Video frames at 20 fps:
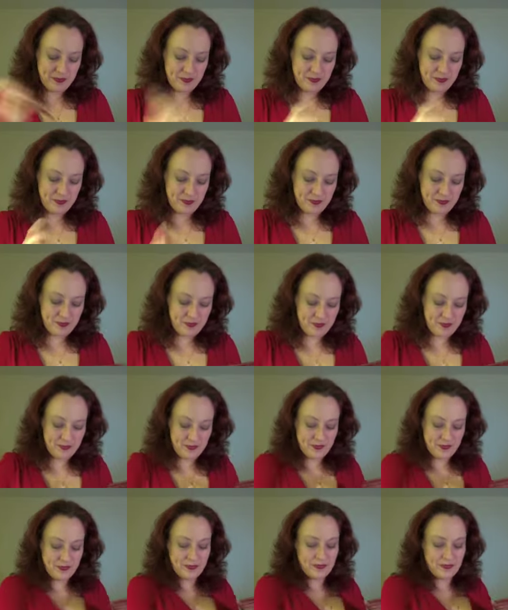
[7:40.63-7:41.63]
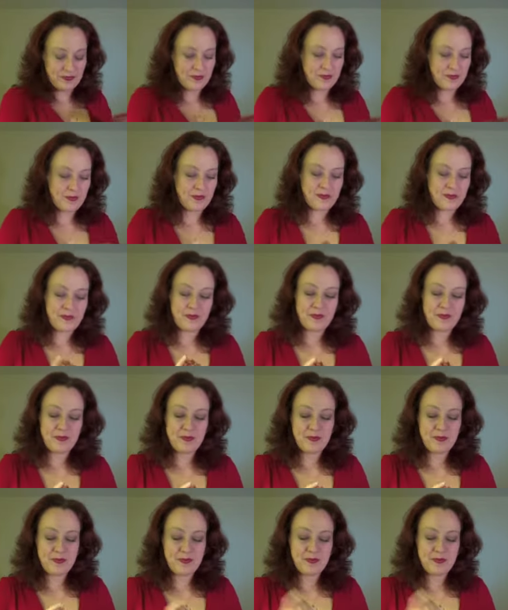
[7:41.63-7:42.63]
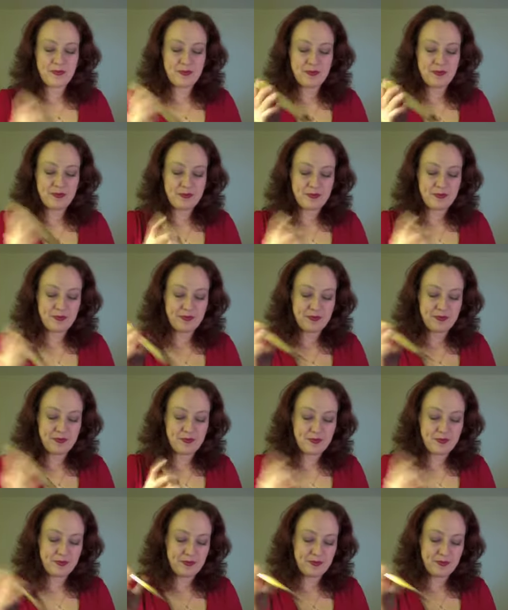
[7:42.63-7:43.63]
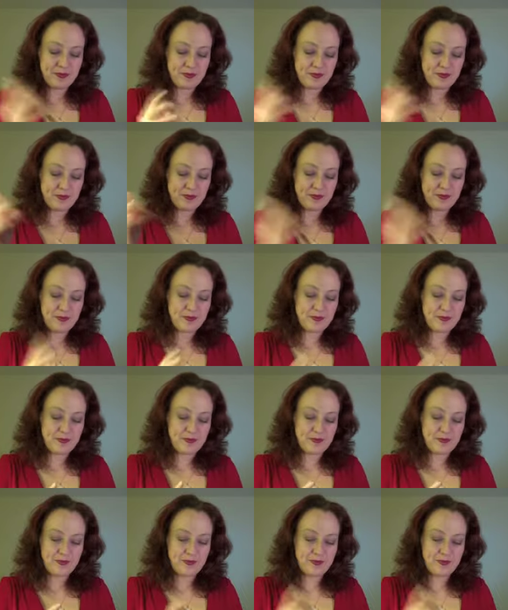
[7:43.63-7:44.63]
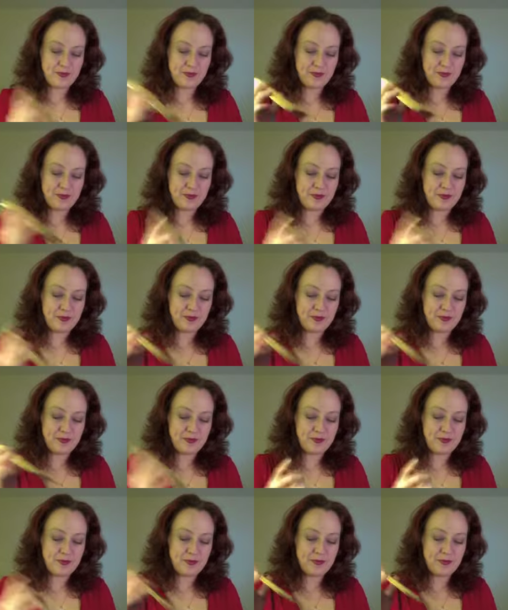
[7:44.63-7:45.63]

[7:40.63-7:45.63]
(silence)